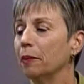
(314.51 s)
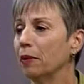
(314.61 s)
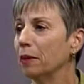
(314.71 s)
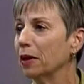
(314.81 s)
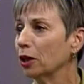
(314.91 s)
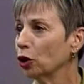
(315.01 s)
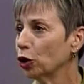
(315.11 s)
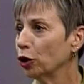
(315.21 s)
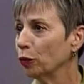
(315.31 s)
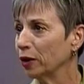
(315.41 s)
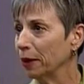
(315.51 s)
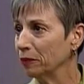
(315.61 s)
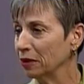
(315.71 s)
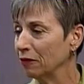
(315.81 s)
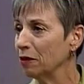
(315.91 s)
the public learn when
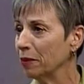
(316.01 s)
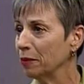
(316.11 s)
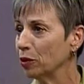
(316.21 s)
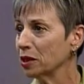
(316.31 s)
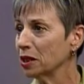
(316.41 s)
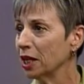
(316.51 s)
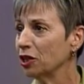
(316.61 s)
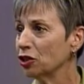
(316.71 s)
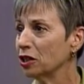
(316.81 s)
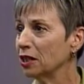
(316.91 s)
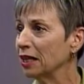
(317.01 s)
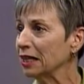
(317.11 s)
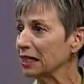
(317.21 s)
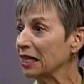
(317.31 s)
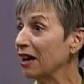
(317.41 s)
I'm giving my presentations that
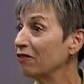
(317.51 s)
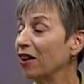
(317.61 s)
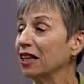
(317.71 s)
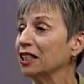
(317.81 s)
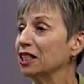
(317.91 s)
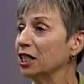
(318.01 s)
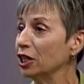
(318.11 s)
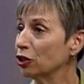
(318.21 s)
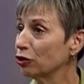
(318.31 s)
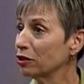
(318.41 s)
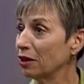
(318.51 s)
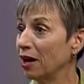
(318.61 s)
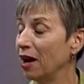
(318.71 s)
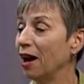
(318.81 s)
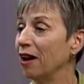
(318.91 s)
it's not volunteers,
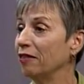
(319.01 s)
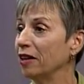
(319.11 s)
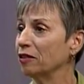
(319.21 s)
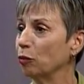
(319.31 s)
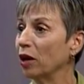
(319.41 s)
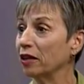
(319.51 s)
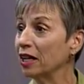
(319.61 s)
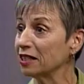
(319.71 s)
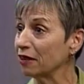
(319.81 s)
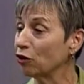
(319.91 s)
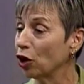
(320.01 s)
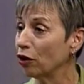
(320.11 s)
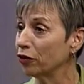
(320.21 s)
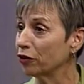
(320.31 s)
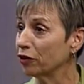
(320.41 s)
and they say, well, yes, I've
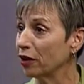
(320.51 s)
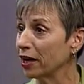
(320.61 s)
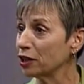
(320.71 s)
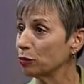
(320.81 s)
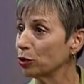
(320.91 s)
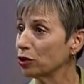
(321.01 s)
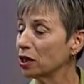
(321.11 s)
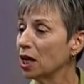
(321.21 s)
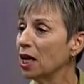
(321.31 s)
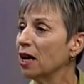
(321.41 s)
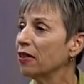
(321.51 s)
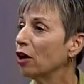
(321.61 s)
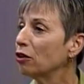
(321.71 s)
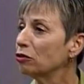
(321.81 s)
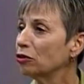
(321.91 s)
called there and they're experts, they
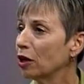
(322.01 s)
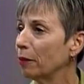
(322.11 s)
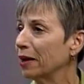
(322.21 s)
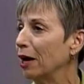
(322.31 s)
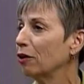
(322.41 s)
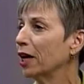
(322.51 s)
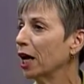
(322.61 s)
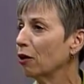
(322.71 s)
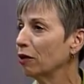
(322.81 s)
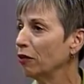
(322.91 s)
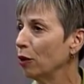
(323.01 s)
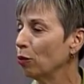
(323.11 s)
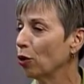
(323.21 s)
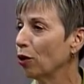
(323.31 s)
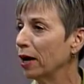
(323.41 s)
also talk about how caring they
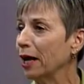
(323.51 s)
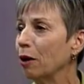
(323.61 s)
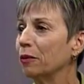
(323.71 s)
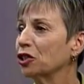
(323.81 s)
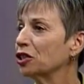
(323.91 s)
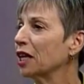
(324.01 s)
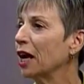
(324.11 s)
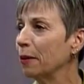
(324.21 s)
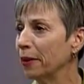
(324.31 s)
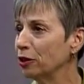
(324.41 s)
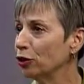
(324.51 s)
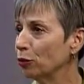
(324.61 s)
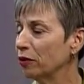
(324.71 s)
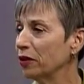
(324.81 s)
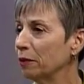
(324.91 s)
were and how much time they
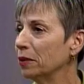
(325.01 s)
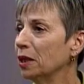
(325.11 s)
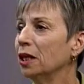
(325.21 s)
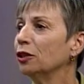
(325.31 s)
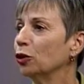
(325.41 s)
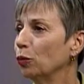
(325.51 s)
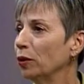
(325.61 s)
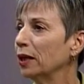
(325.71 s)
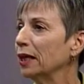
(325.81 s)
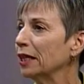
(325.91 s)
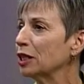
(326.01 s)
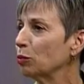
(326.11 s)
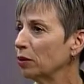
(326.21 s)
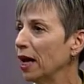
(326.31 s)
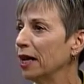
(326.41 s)
took with them to really
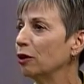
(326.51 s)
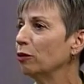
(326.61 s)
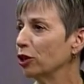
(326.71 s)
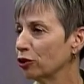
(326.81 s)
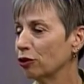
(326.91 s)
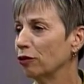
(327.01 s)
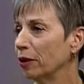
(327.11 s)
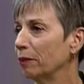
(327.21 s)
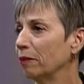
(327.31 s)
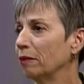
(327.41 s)
explain and reassure them.